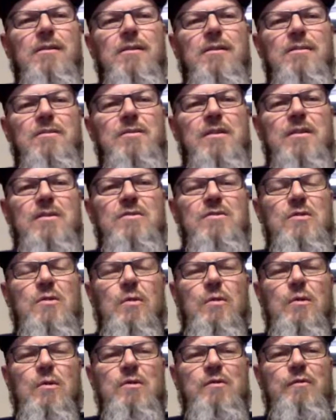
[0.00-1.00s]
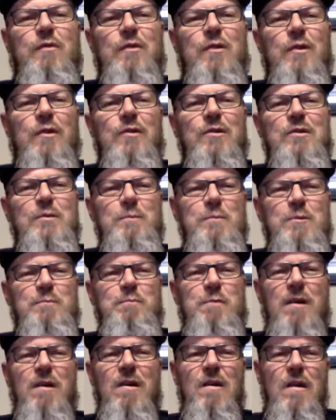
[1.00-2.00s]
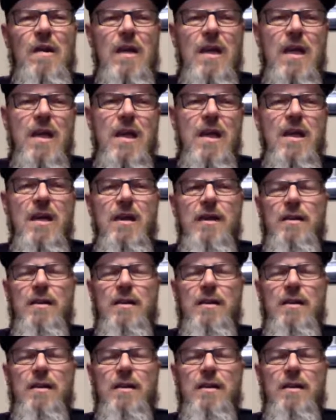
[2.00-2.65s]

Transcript: St. George for the Christmas party.